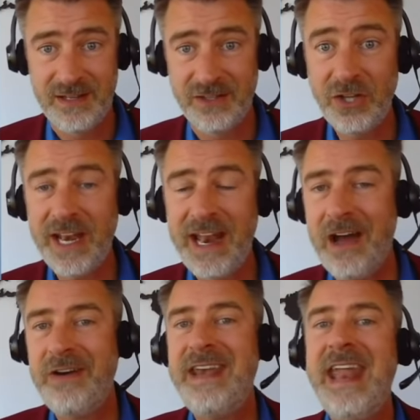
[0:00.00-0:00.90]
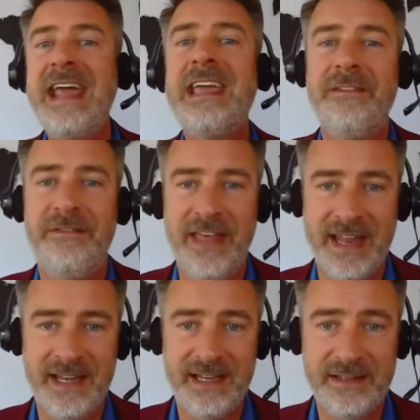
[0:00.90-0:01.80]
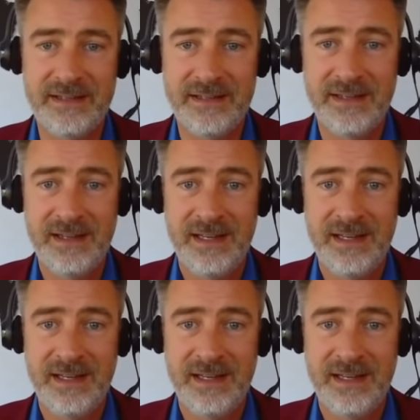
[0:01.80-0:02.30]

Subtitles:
Look at how negative that is.